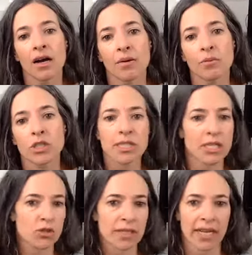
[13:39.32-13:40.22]
which is
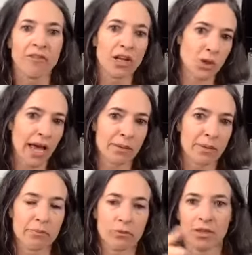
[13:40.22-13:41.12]
interesting. I've also had
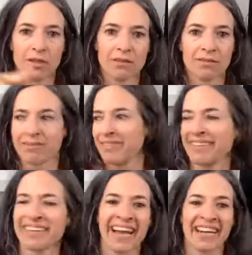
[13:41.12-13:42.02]
people
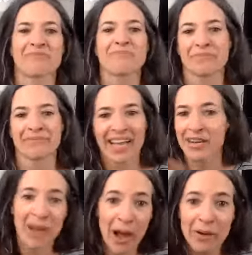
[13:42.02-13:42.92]
kind of
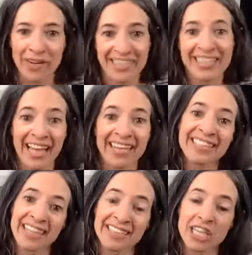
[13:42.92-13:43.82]
not want that
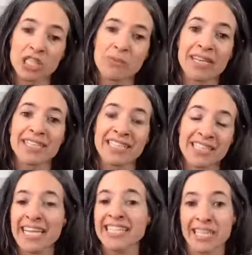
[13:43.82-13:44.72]
sensation because it's a
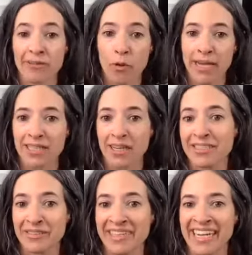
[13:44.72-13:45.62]
sensitive point
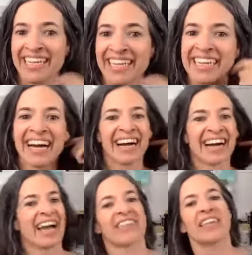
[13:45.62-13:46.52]
also, right? Yes.
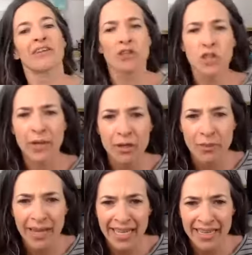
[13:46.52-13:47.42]
I think if you're doing it
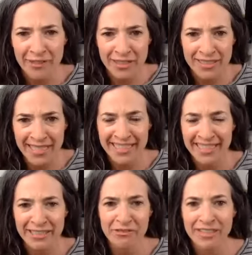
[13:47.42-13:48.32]
right, it feels
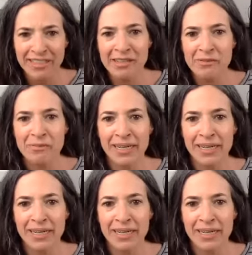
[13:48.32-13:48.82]
sensitive, but